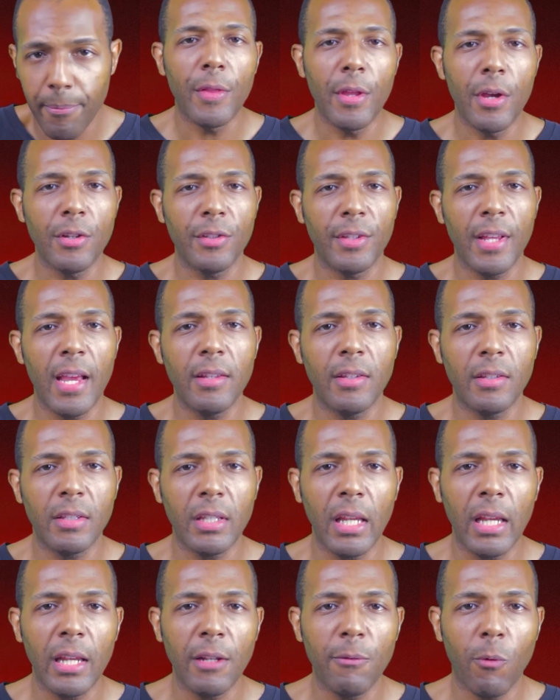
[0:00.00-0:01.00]
And there's that
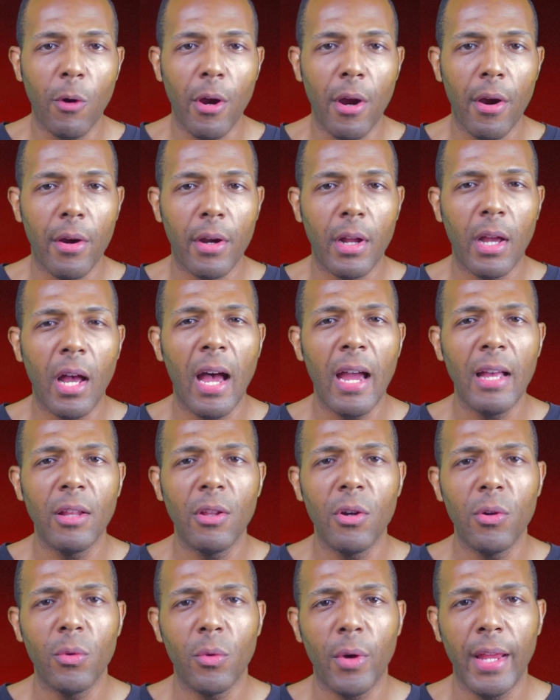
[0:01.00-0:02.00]
scene where
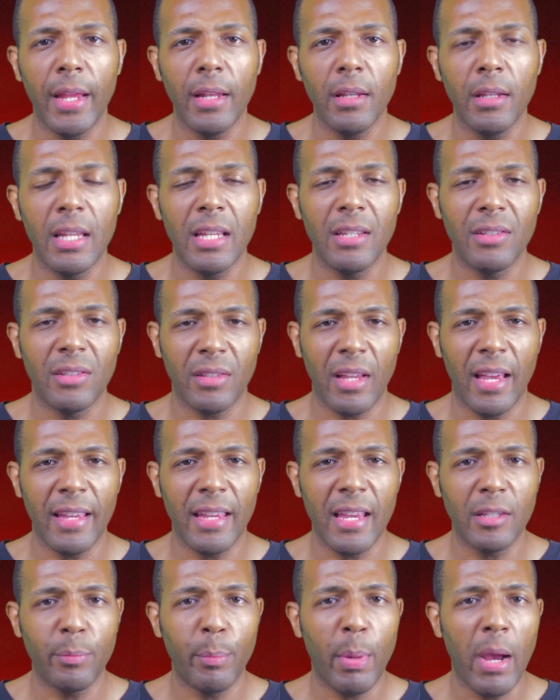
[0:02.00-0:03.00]
Kylo Ren, he's I
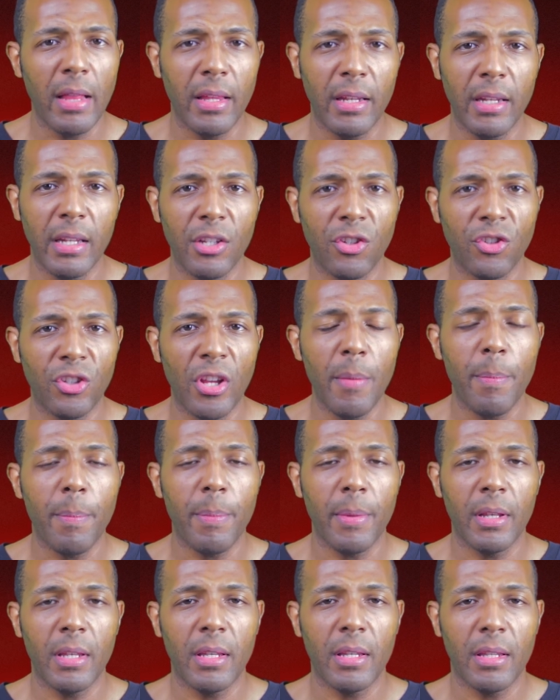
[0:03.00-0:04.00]
guess piloting a
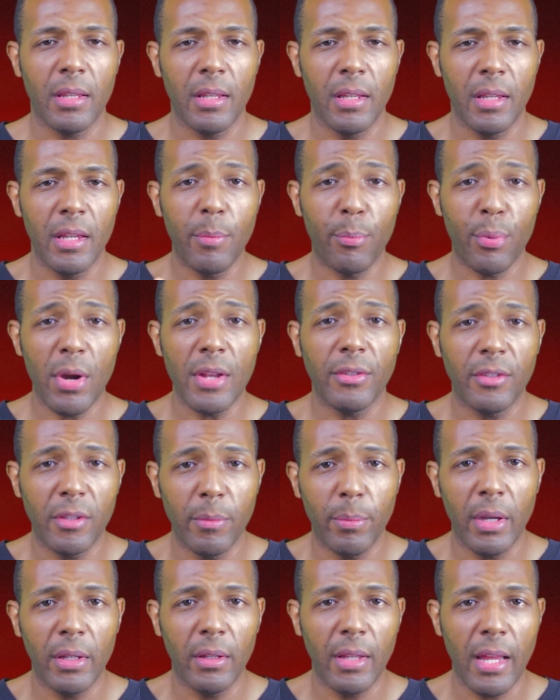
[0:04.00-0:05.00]
ship, and he presses
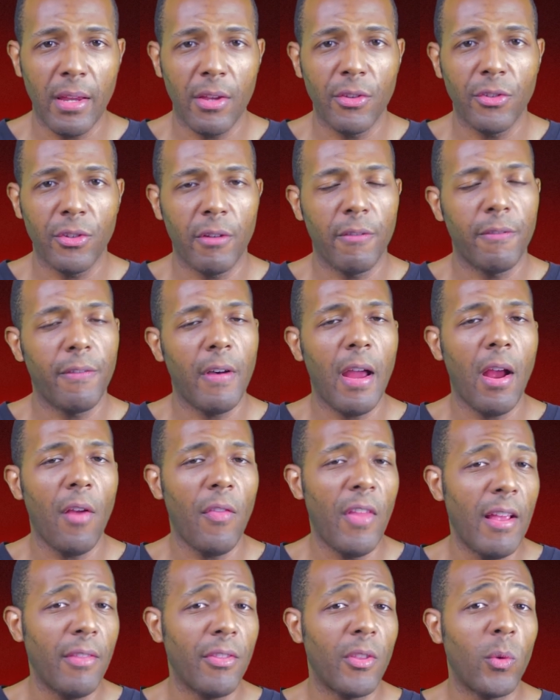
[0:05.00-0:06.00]
the button like he's going to fire.
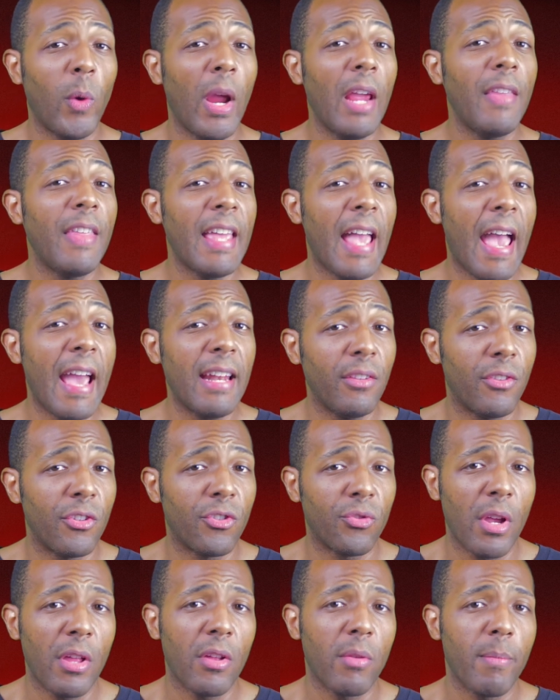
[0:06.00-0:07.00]
And they, the way they edit the
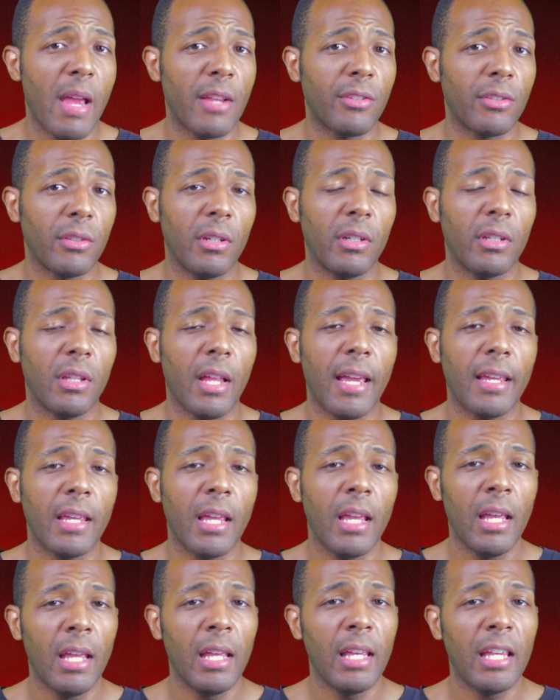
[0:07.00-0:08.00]
trailer makes it look
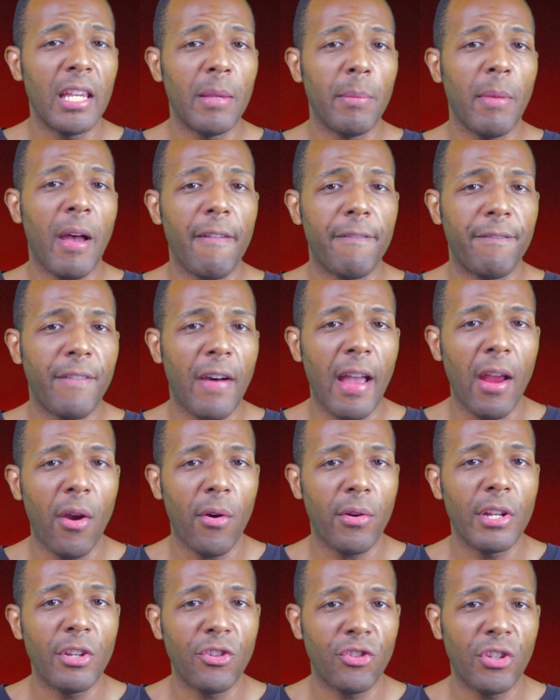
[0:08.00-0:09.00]
like he might
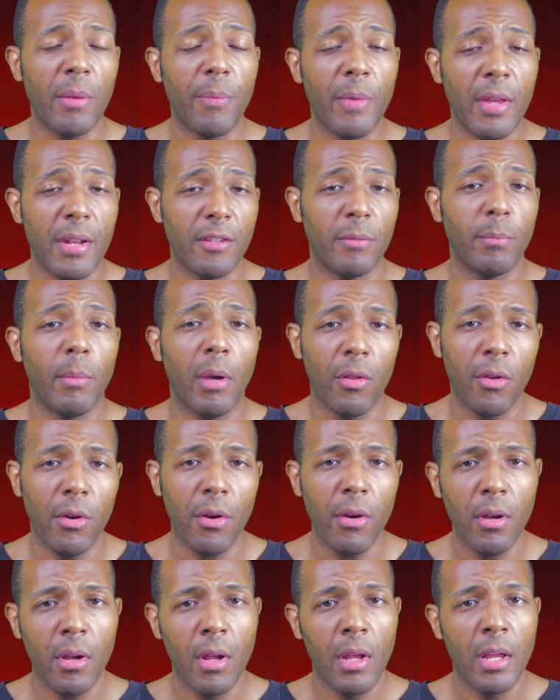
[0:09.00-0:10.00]
fire on a ship that his
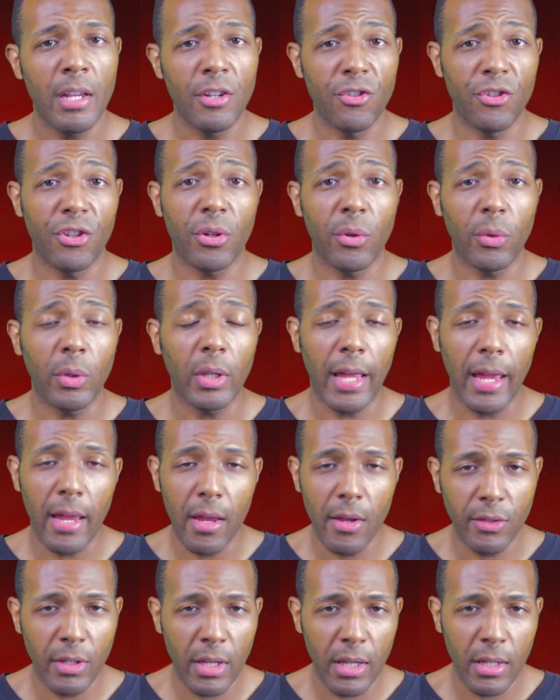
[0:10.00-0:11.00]
mother, General
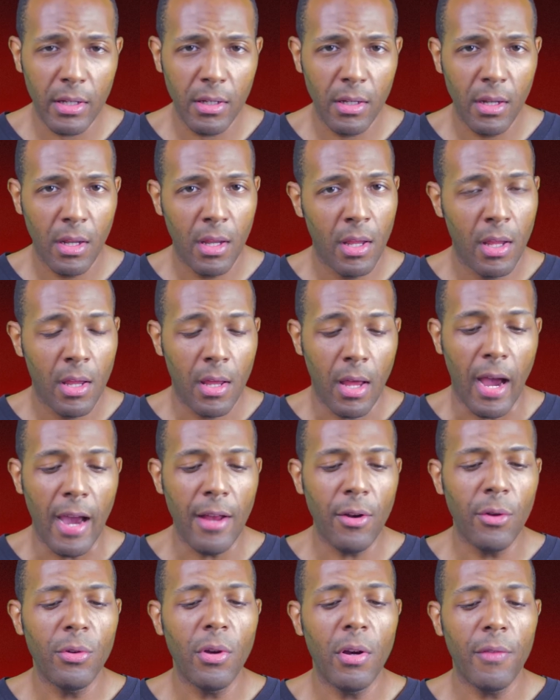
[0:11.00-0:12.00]
is in
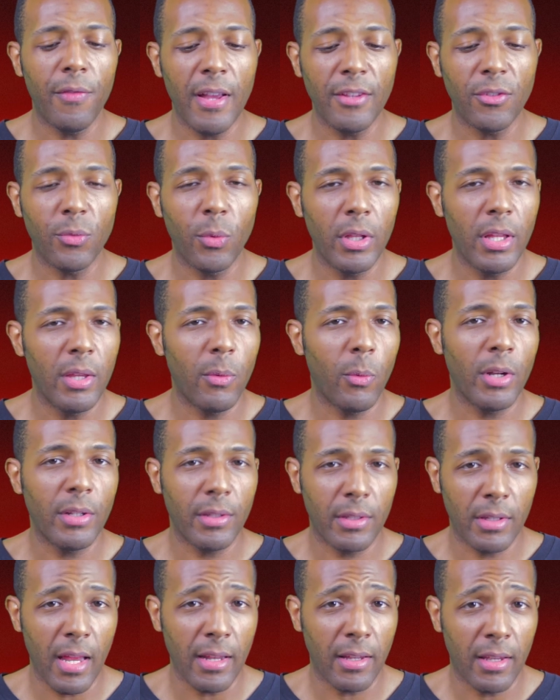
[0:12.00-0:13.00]
I don't know if that's really
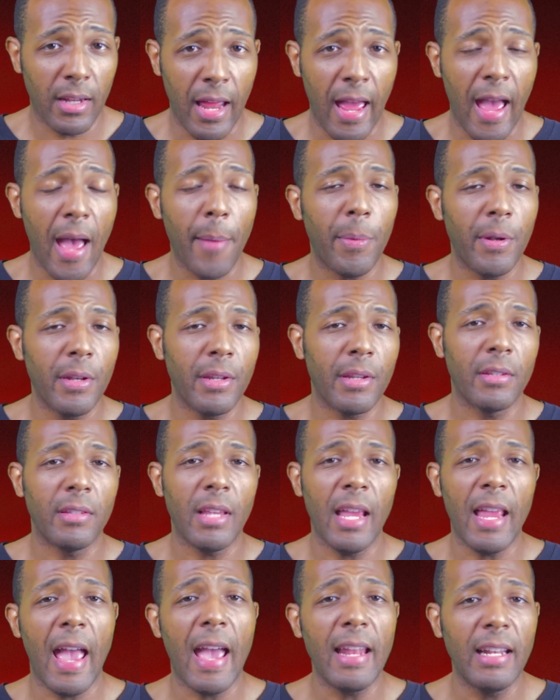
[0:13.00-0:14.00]
what to happen because
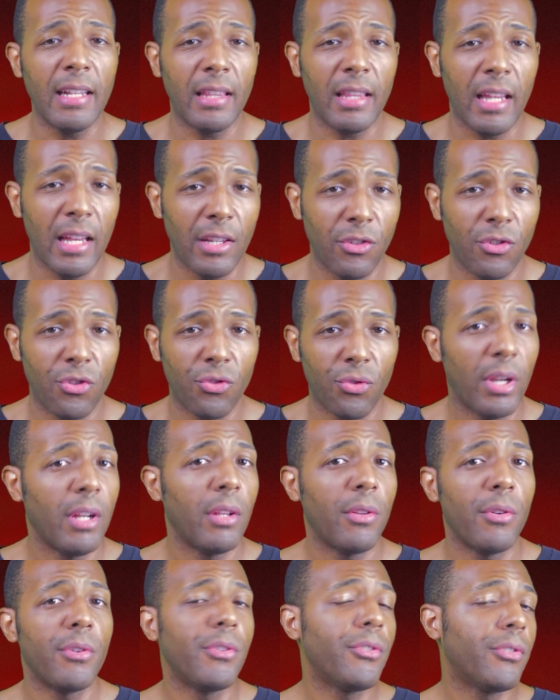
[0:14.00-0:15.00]
they edit things in
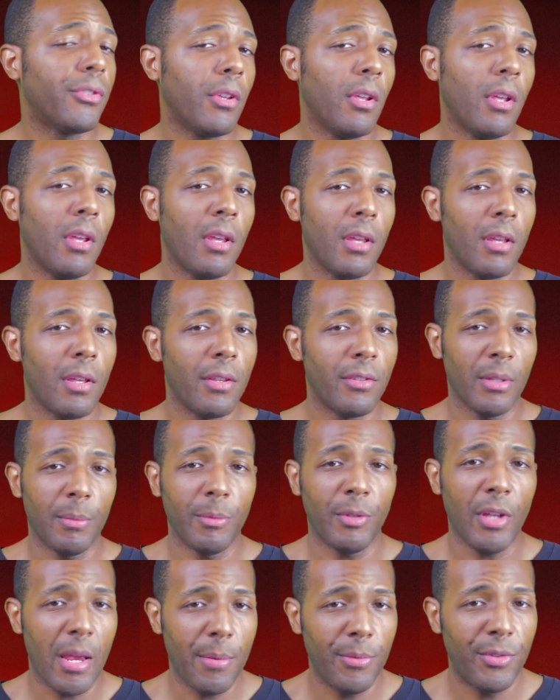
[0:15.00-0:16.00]
trailers
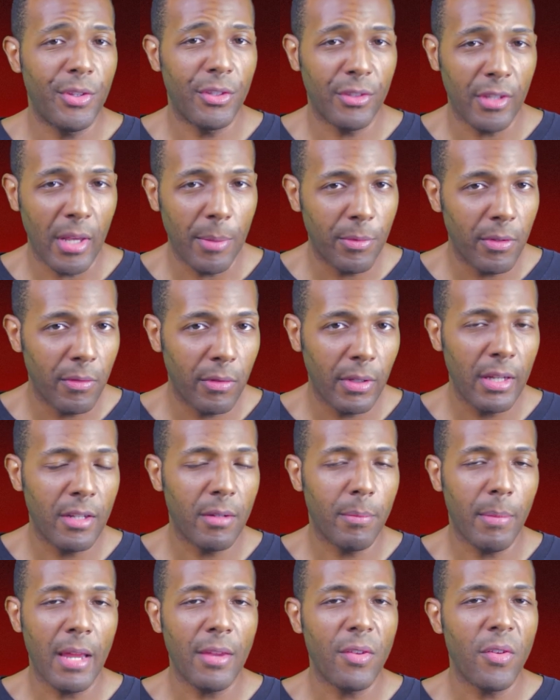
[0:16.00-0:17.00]
sometimes deceptively
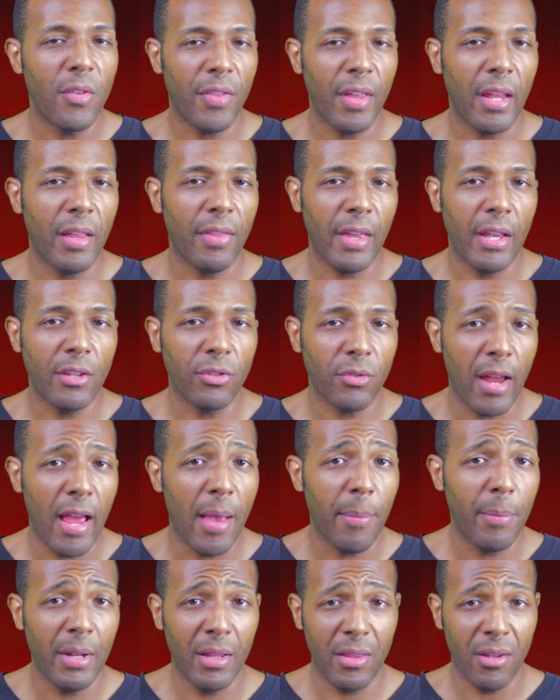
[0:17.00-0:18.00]
to make you think things are
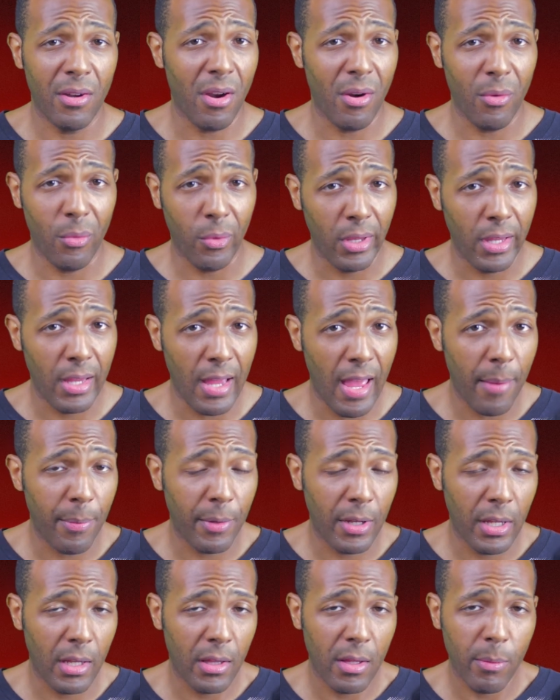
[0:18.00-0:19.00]
happening that aren't really
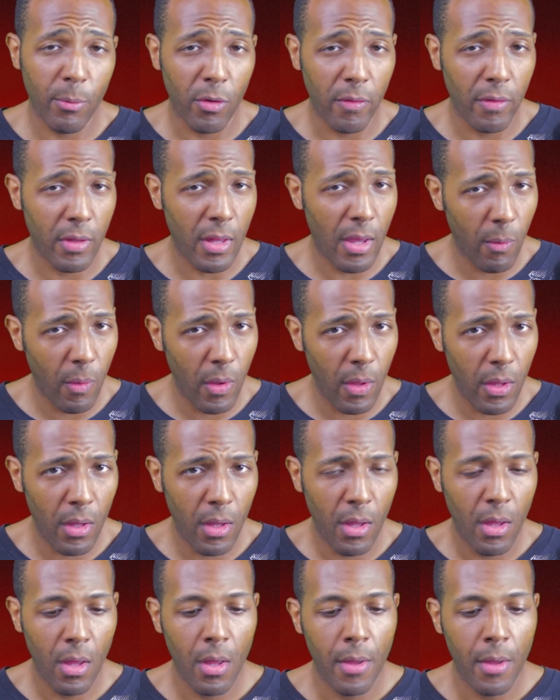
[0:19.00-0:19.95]
happening in the movie that way.